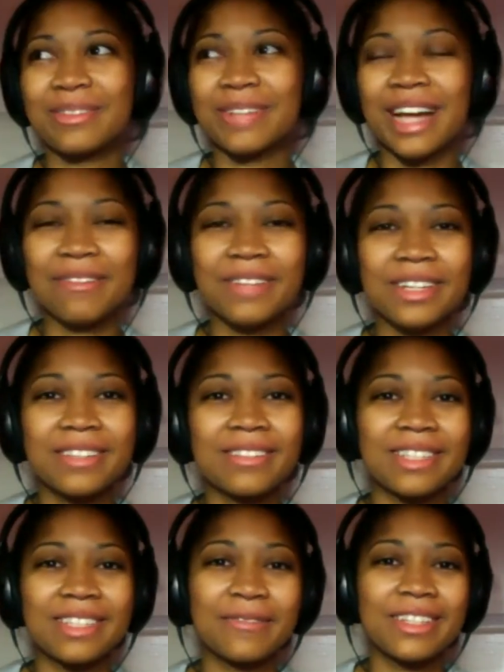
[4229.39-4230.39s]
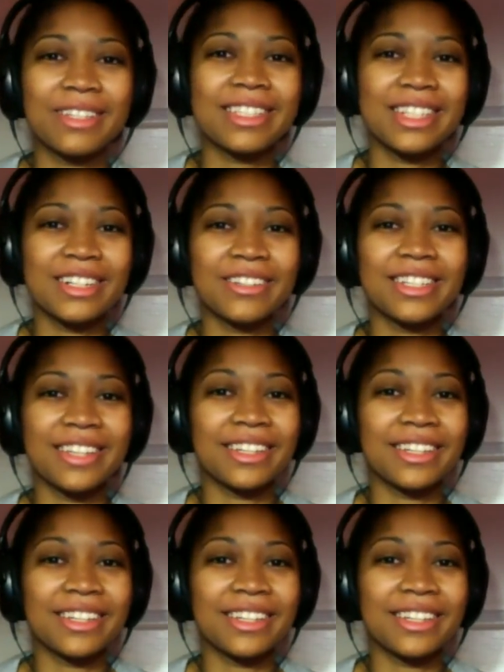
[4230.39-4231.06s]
I have like different series,